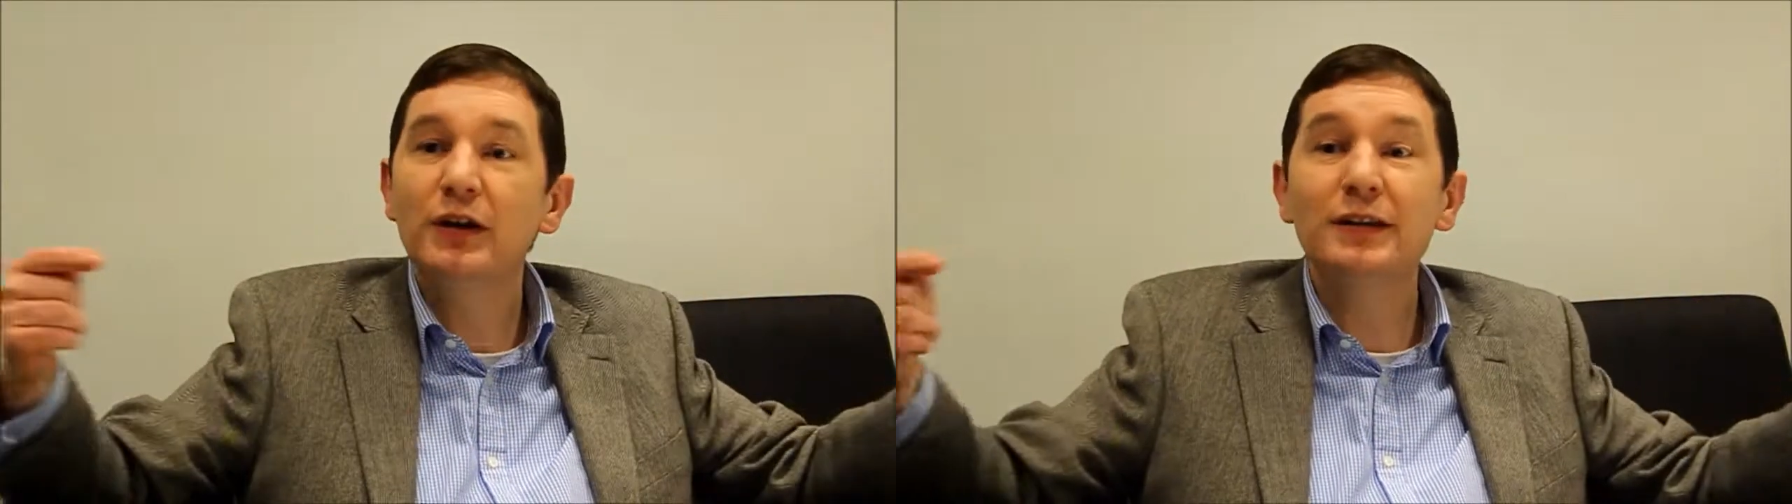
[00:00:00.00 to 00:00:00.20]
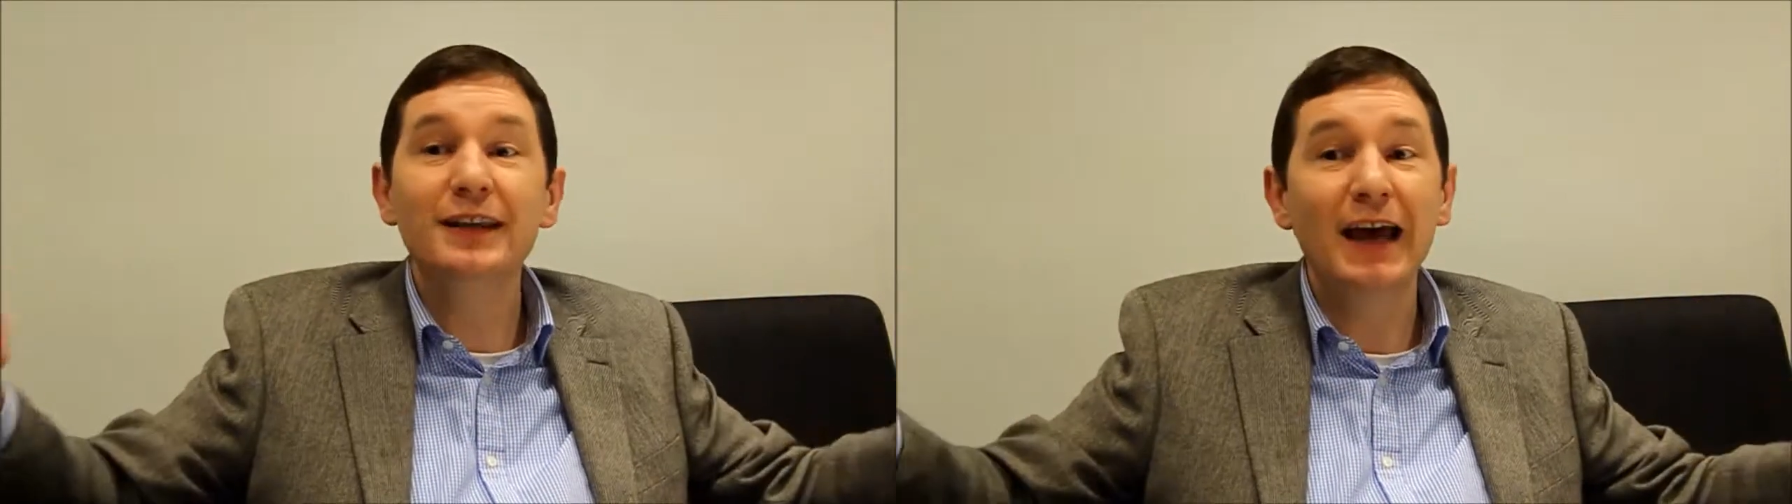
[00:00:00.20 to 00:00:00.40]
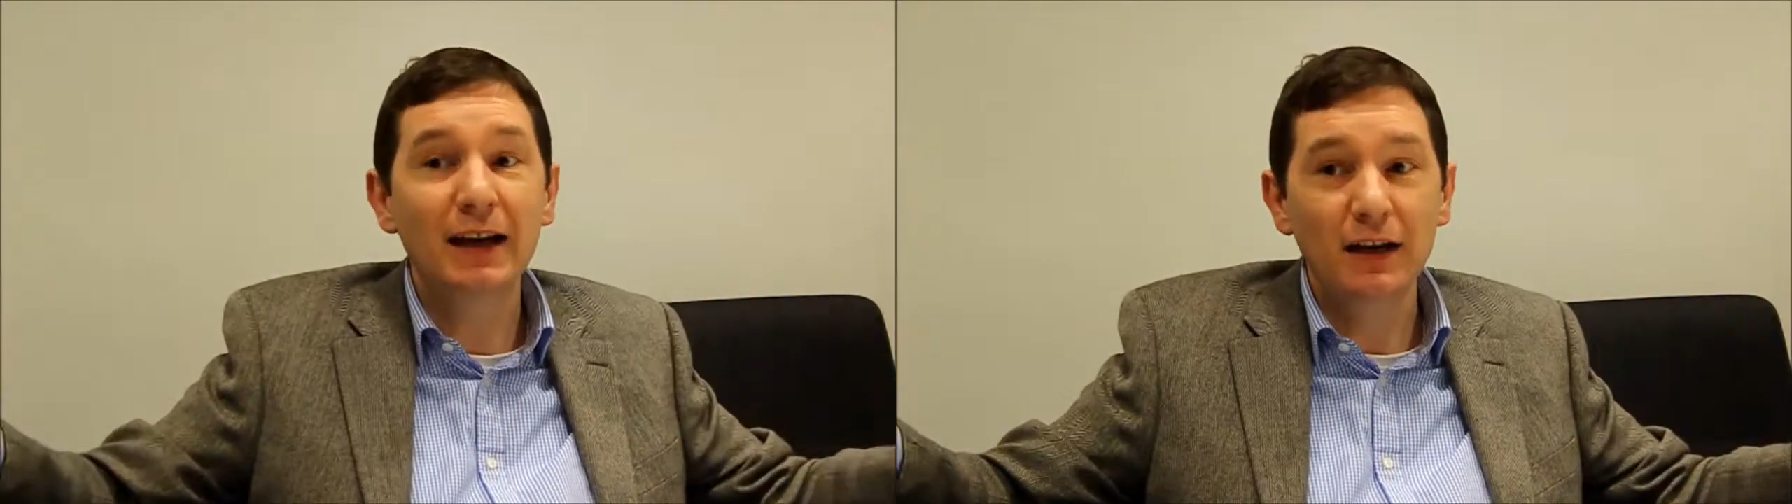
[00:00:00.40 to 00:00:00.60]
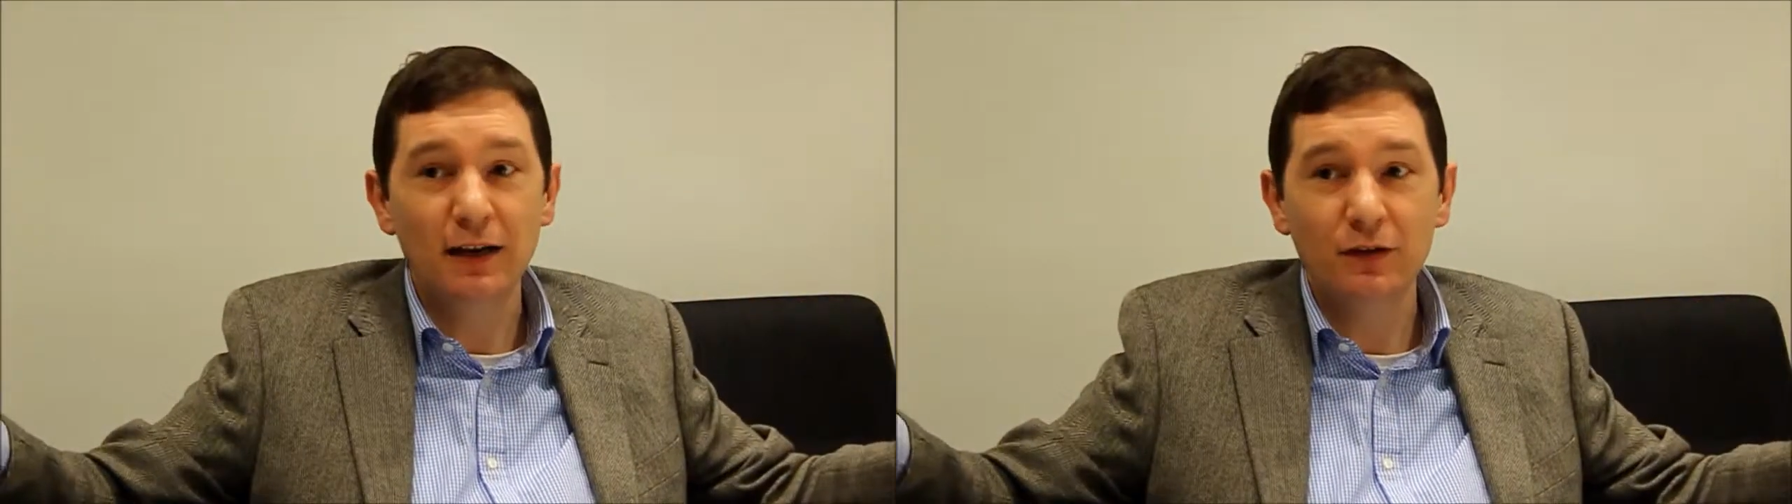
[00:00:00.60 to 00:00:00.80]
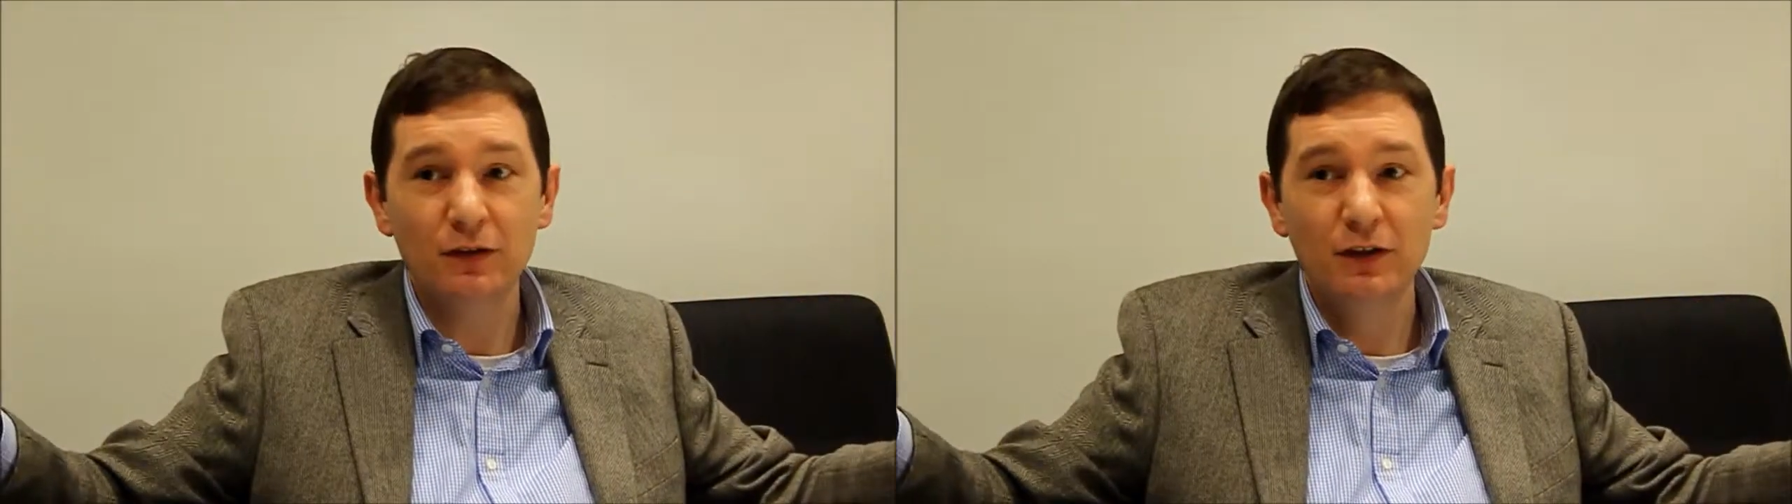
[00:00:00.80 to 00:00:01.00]
it at that
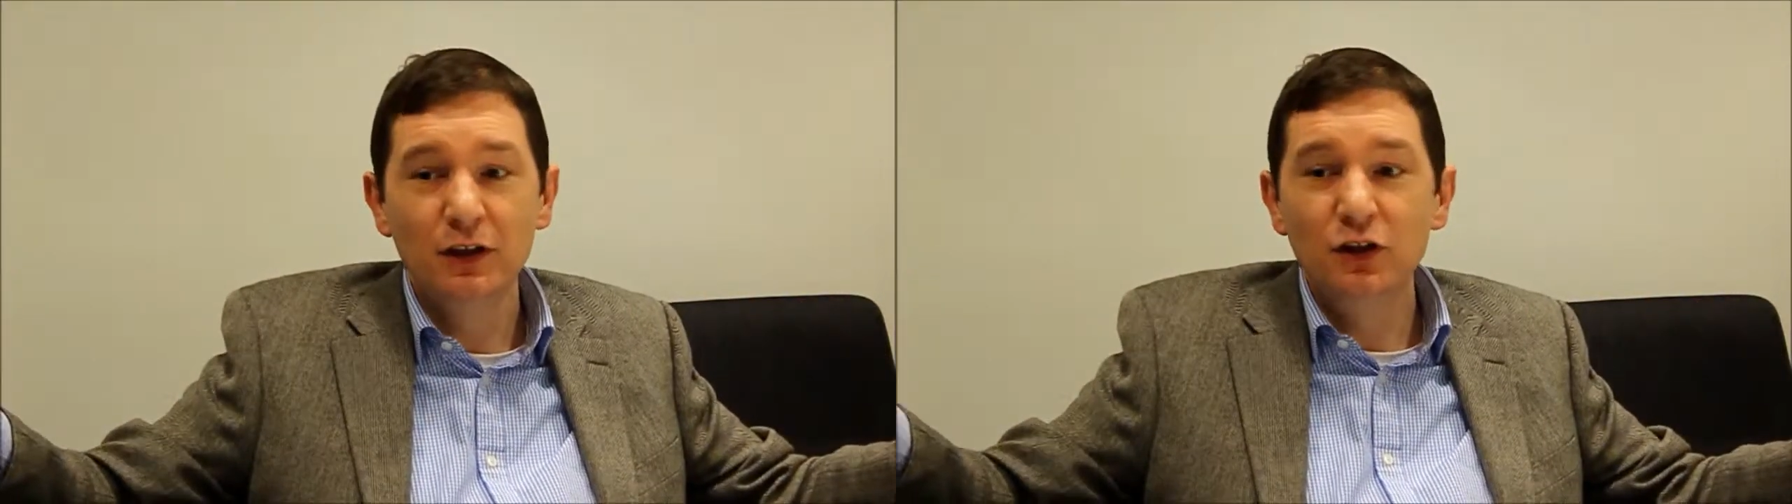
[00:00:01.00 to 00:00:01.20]
level,